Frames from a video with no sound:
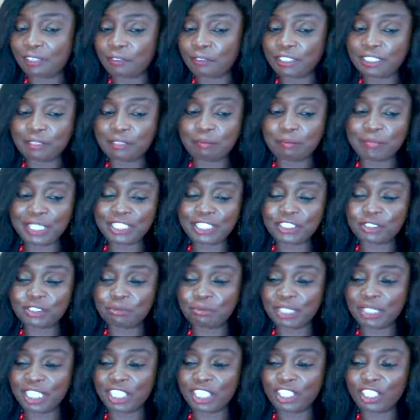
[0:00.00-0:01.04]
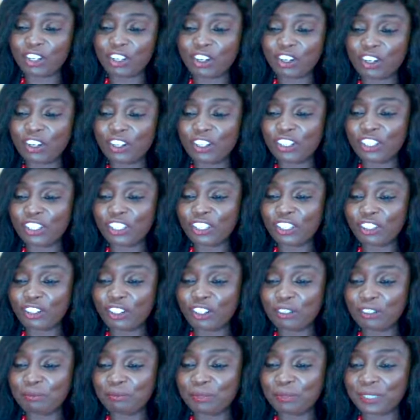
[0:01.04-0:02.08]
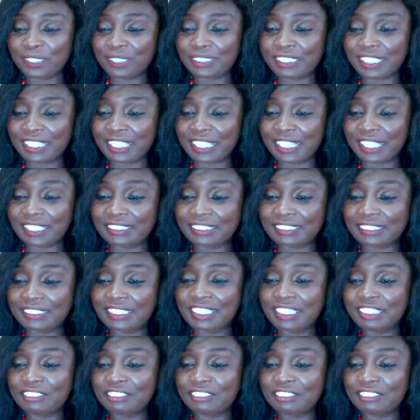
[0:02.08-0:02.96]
It wasn't meant to be a long, long broadcast,